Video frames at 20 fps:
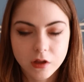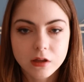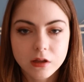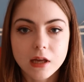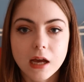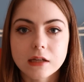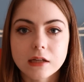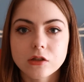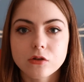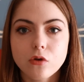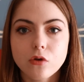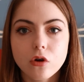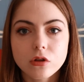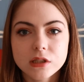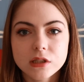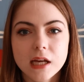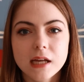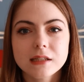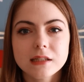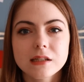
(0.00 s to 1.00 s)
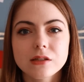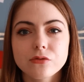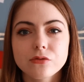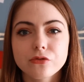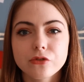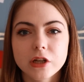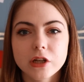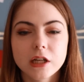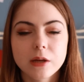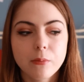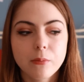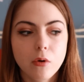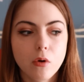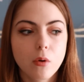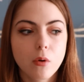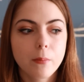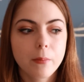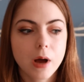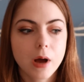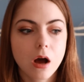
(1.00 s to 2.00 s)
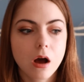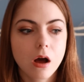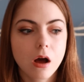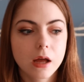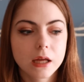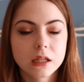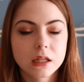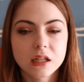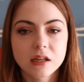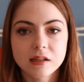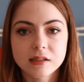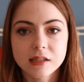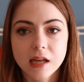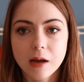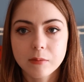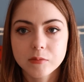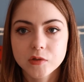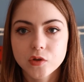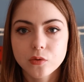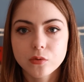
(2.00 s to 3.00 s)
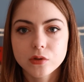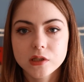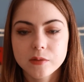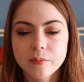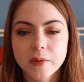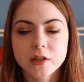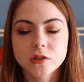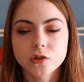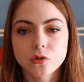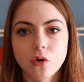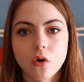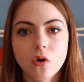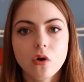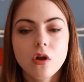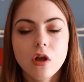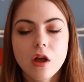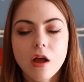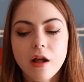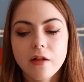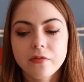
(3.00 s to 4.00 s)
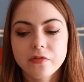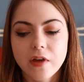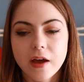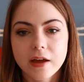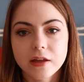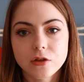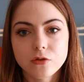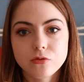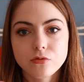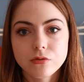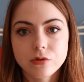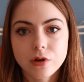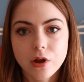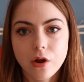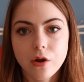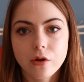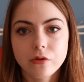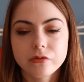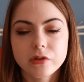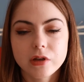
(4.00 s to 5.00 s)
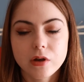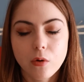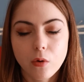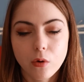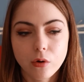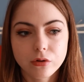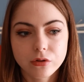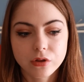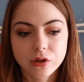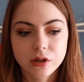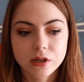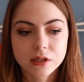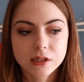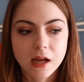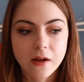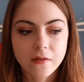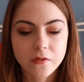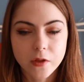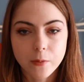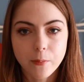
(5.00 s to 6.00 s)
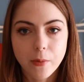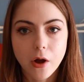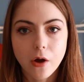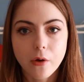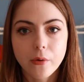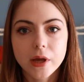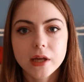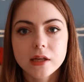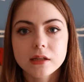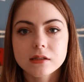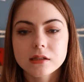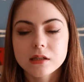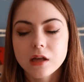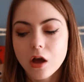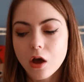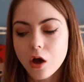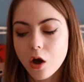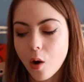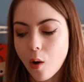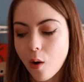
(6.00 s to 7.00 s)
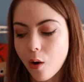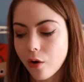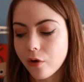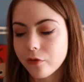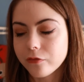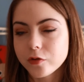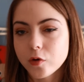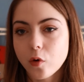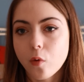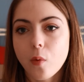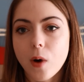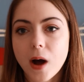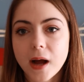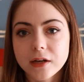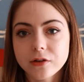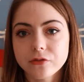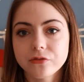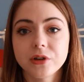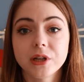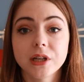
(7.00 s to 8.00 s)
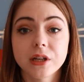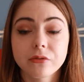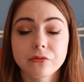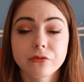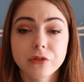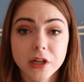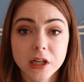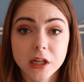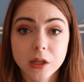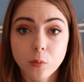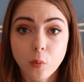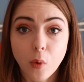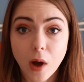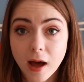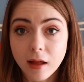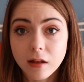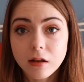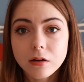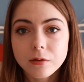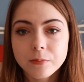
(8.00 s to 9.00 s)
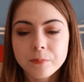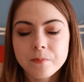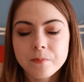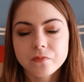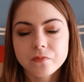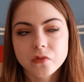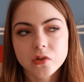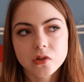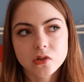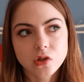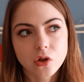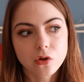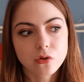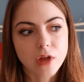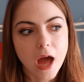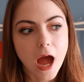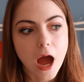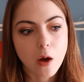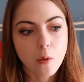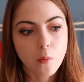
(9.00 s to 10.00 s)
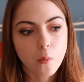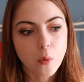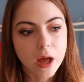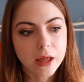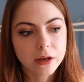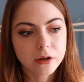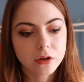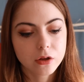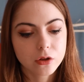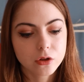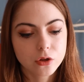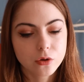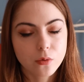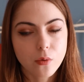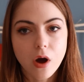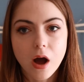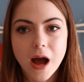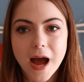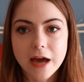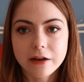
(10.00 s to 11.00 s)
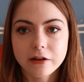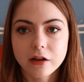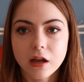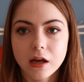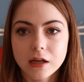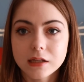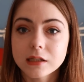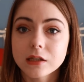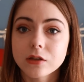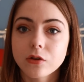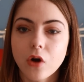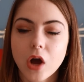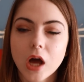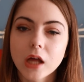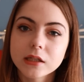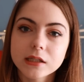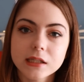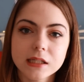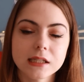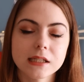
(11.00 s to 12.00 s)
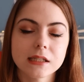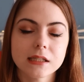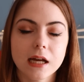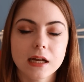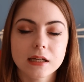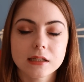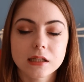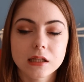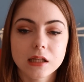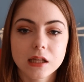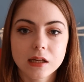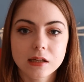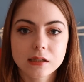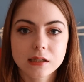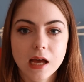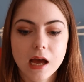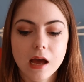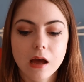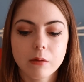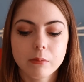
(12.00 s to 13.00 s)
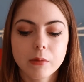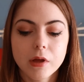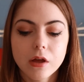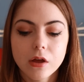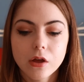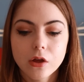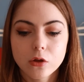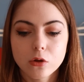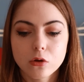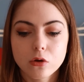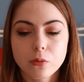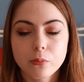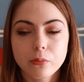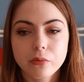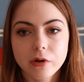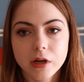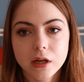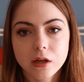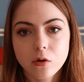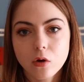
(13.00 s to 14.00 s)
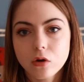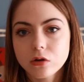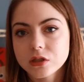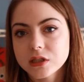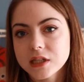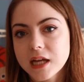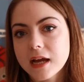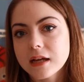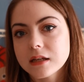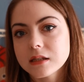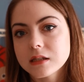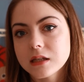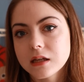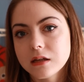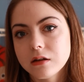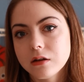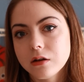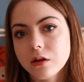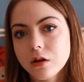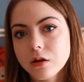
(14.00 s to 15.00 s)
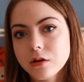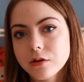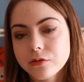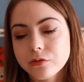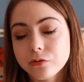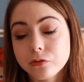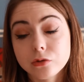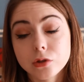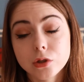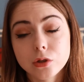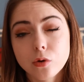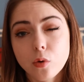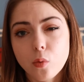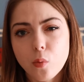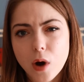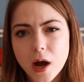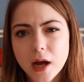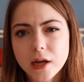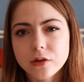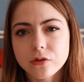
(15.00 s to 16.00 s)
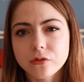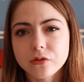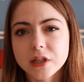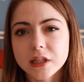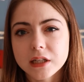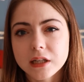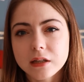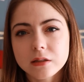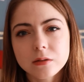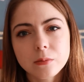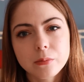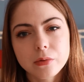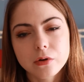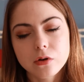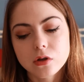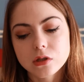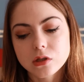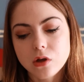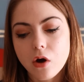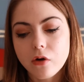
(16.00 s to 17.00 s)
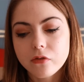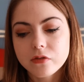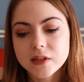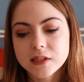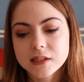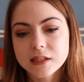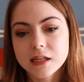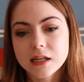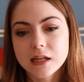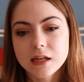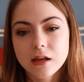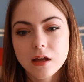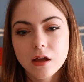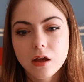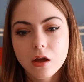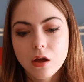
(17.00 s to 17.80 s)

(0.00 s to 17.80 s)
Yeah, so context is a really important part in the exam, so you want to make sure that you know the authors and the poets of your wider reading really well, so that when you are analysing your unseen text in the exam, you can bring context in through your wider reading, because obviously